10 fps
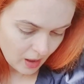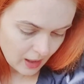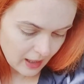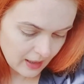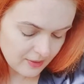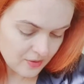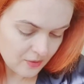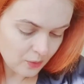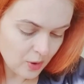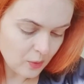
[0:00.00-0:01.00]
and
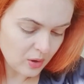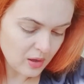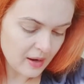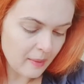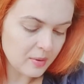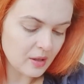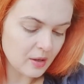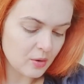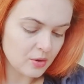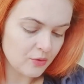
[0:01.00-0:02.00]
we will wrap it
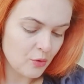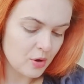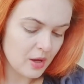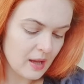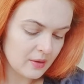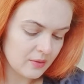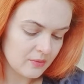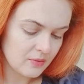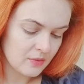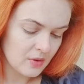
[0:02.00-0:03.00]
across forehead
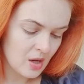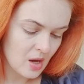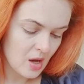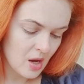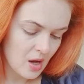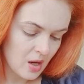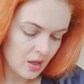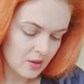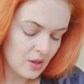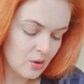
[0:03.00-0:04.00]

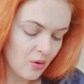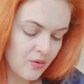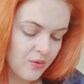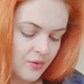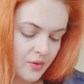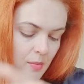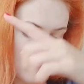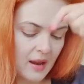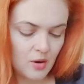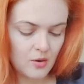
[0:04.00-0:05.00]
instead of the
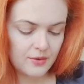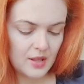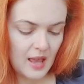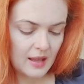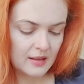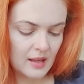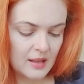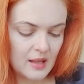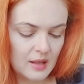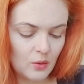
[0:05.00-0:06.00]
back of the head, and
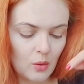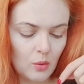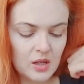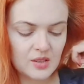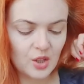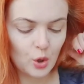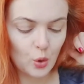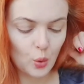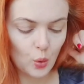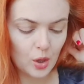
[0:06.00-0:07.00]
then we will
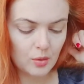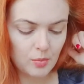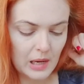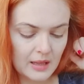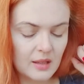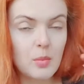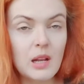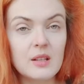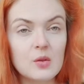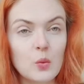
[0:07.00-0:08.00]
secure the plait in
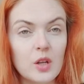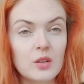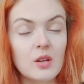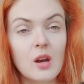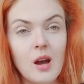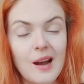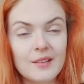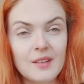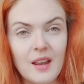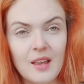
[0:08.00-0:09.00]
place with
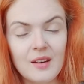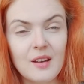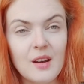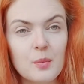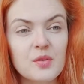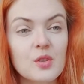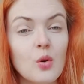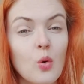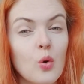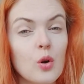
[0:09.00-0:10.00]
either hair grips
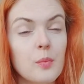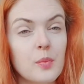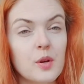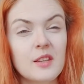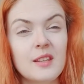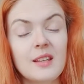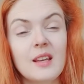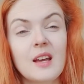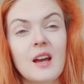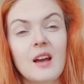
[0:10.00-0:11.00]
or pretty
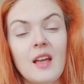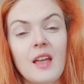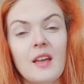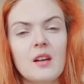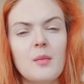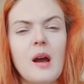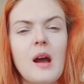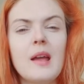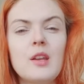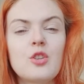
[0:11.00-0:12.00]
hair clip.
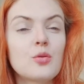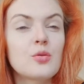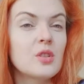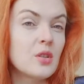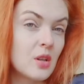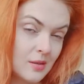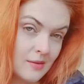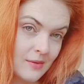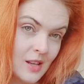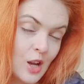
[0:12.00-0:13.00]
I chosen
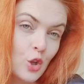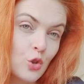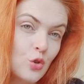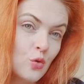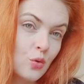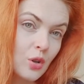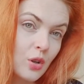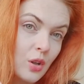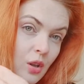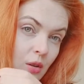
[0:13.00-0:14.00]

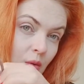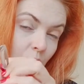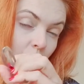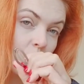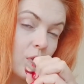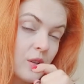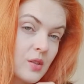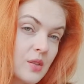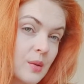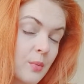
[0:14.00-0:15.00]
neutral or
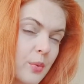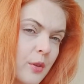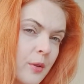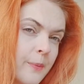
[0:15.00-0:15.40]
simple